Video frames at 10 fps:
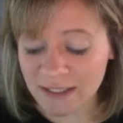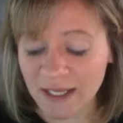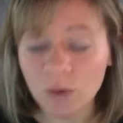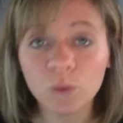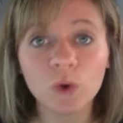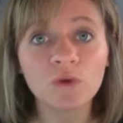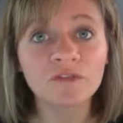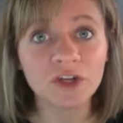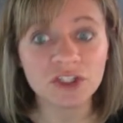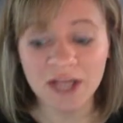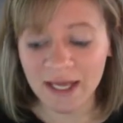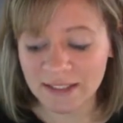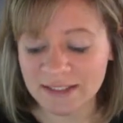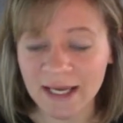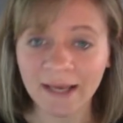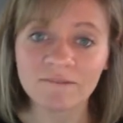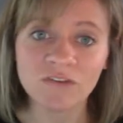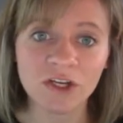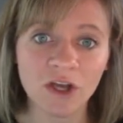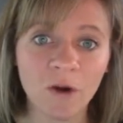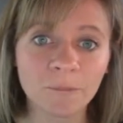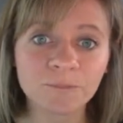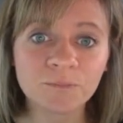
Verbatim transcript: and then we'll finish that in the second video.